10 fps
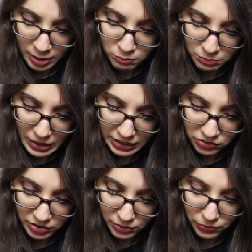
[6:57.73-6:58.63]

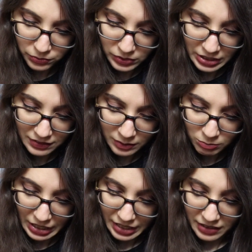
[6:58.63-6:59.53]
matcha face
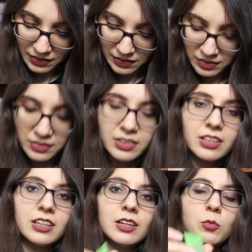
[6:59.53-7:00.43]
mask
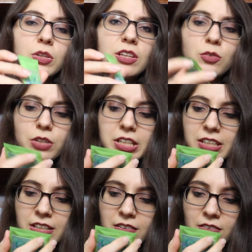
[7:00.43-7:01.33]
with
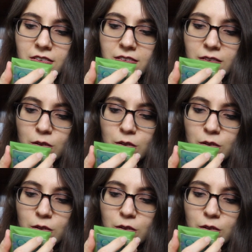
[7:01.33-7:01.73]
ingredients